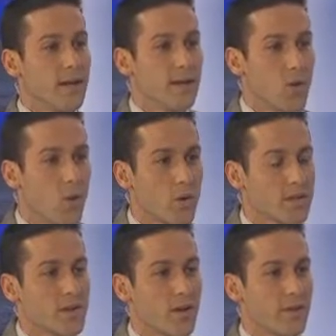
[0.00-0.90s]
the
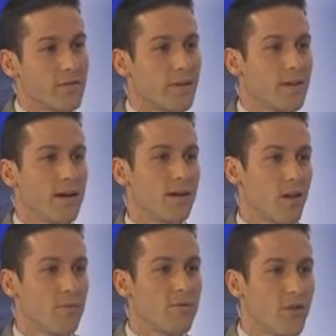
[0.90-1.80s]
cornerstone of the
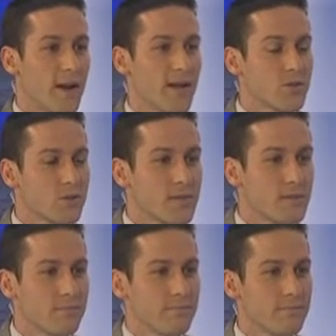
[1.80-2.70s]
global financial system.